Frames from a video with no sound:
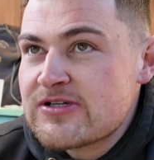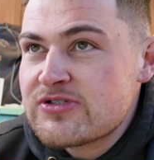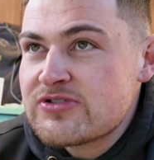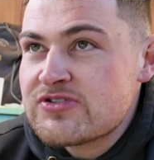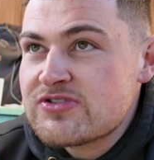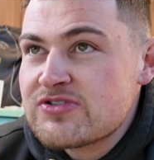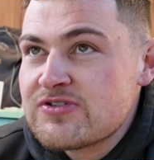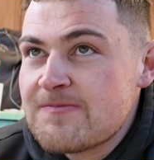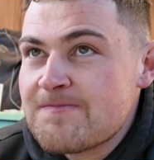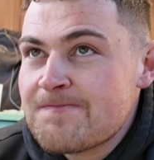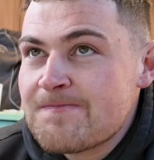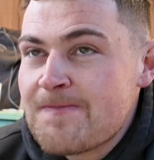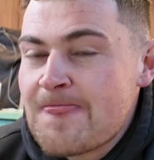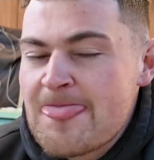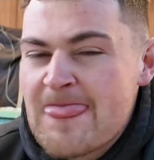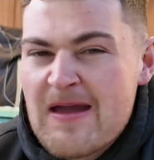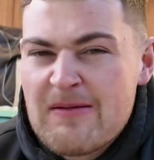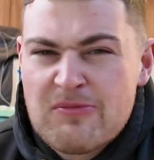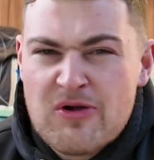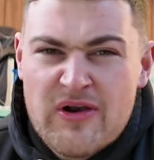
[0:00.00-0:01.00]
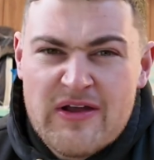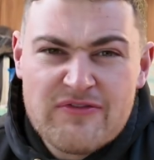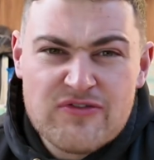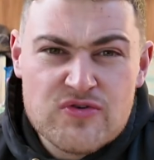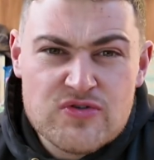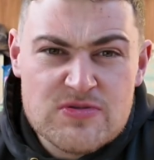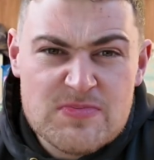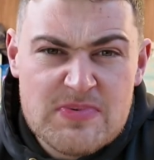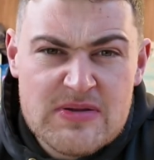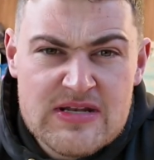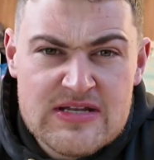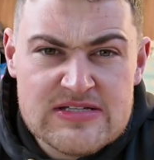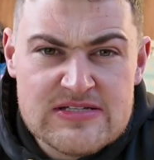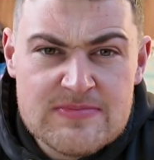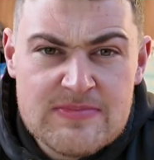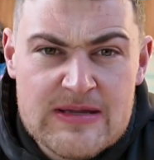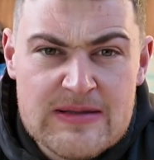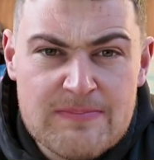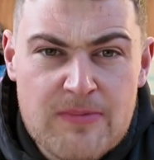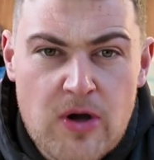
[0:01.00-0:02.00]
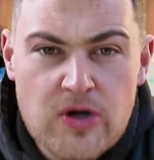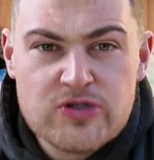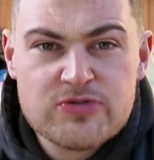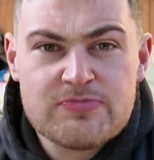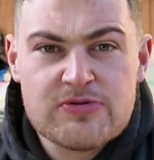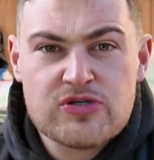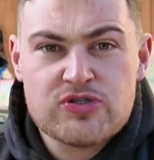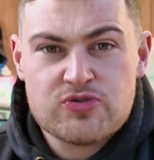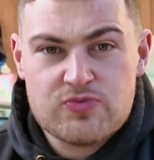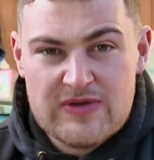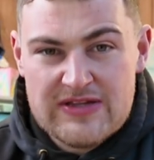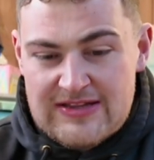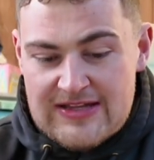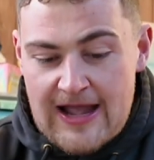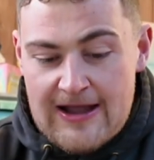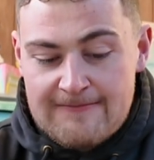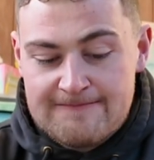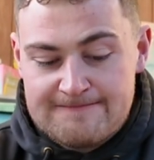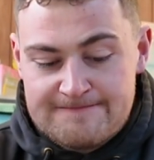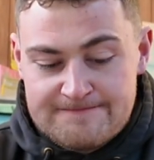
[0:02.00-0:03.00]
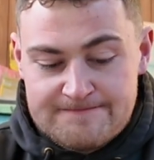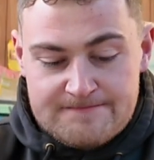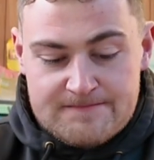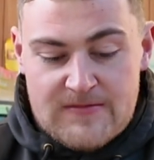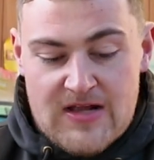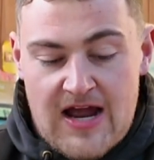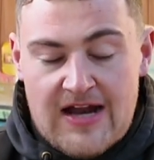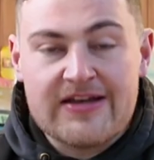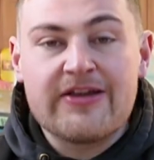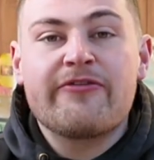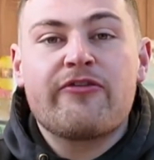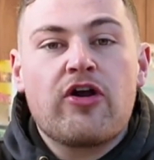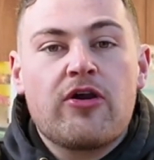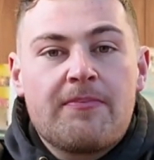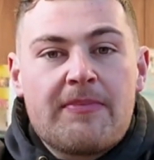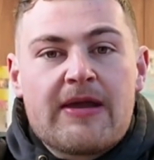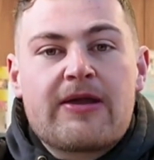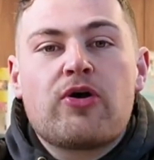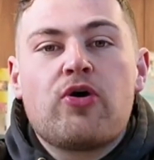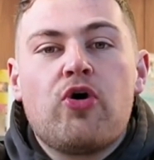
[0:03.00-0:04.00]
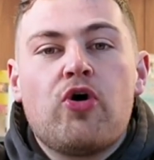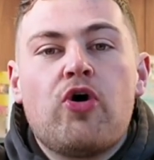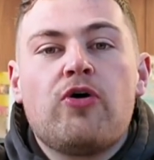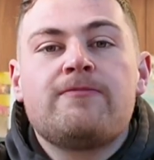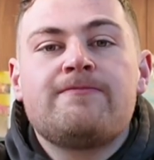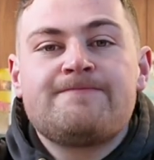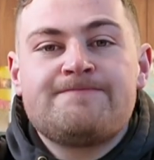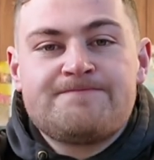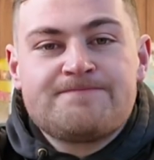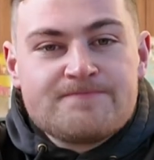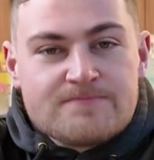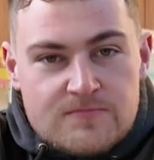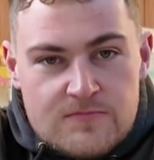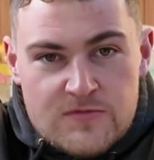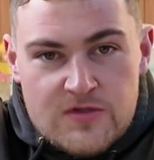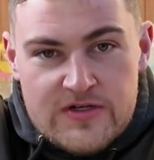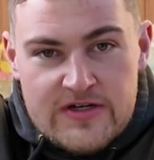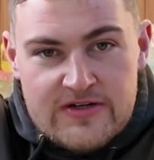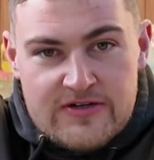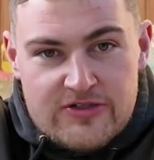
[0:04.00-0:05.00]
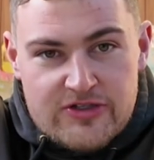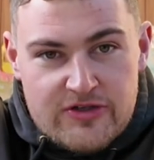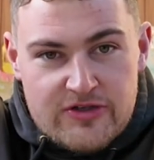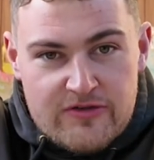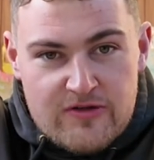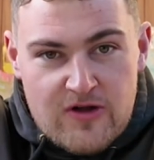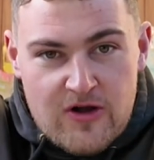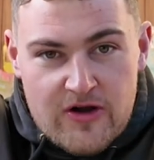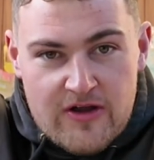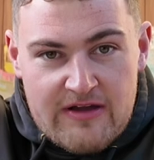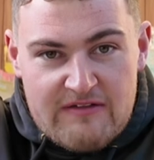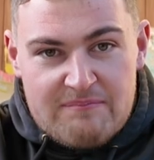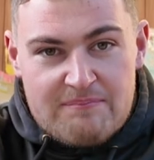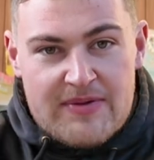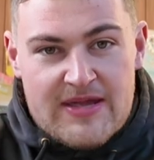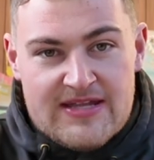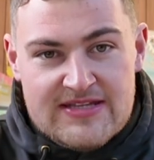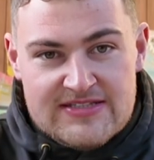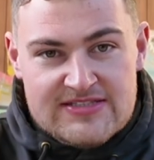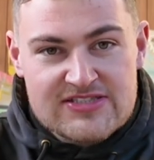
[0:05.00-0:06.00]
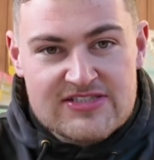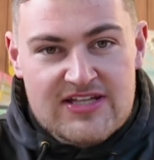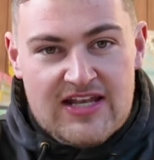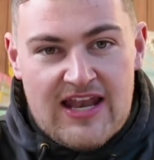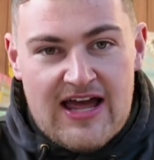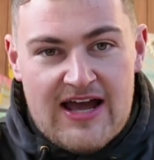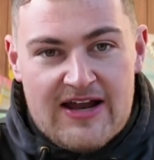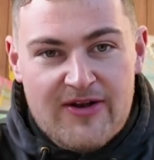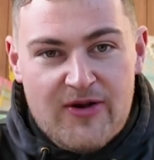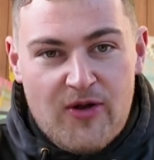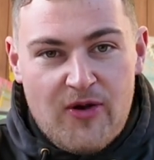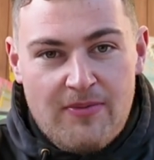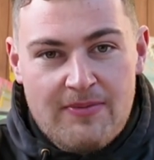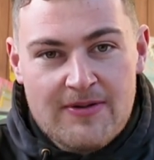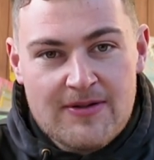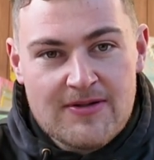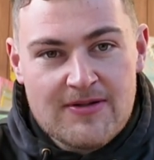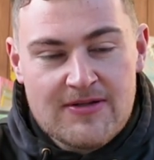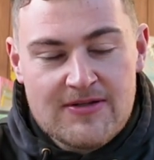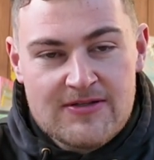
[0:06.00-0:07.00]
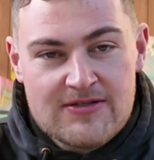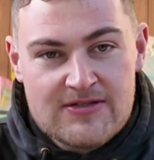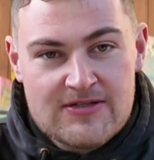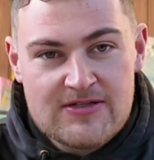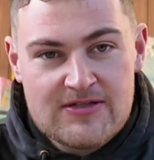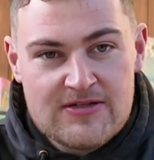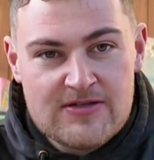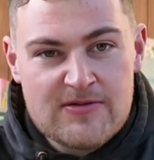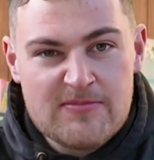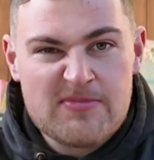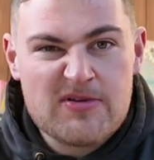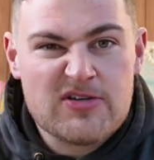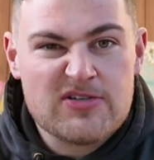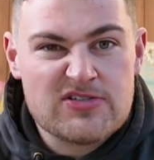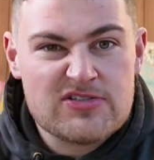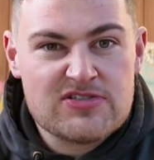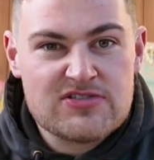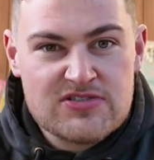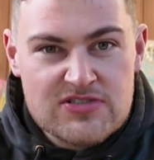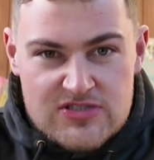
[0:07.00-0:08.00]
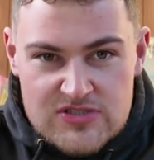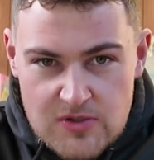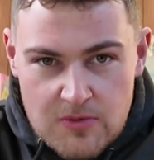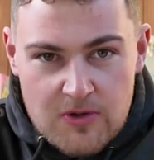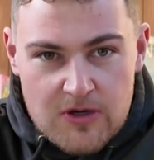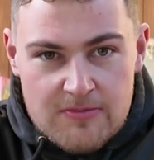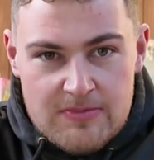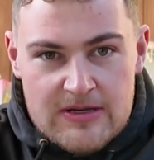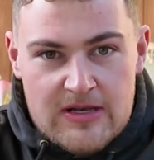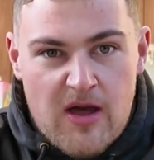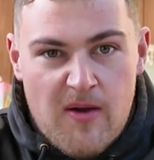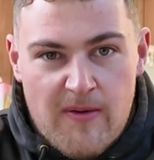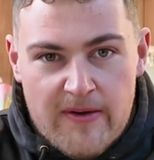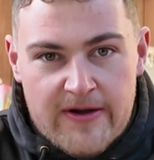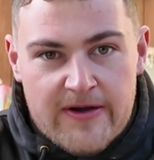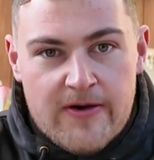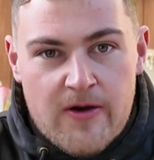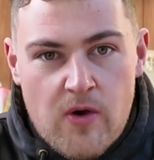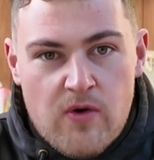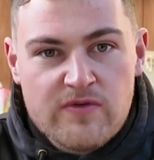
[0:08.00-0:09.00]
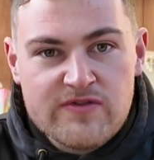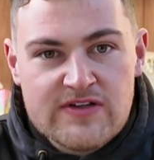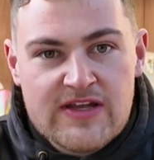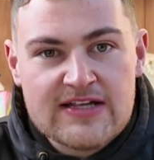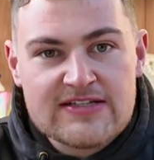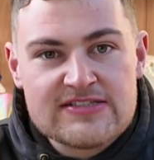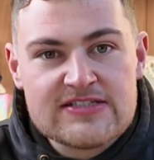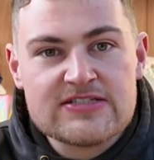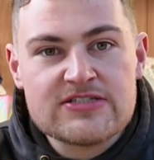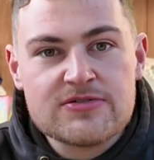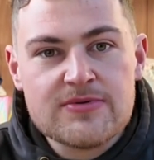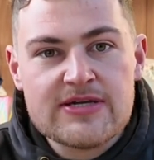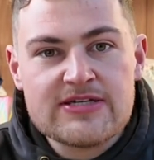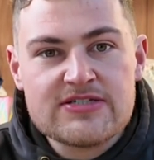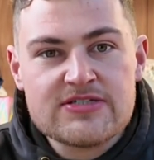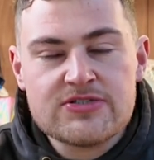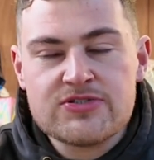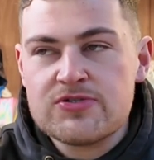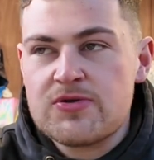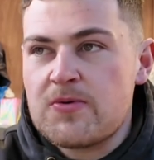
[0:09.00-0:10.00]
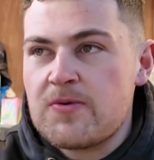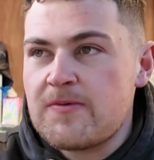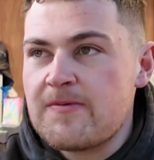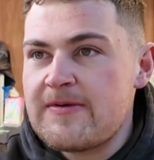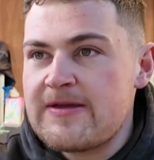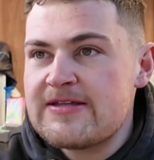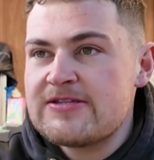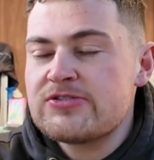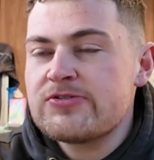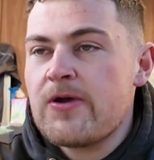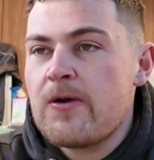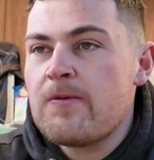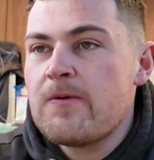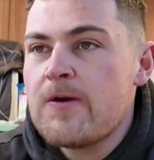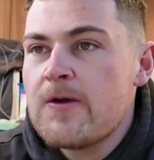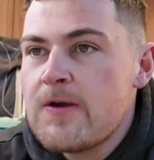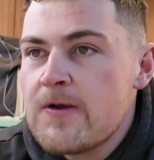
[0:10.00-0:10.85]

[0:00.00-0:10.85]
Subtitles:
because I'm going to have to use a pretty big box, because with that, and you've got a big core, you've got pins to line it up, because you don't want to be lower and over that situation, do you know what I mean? So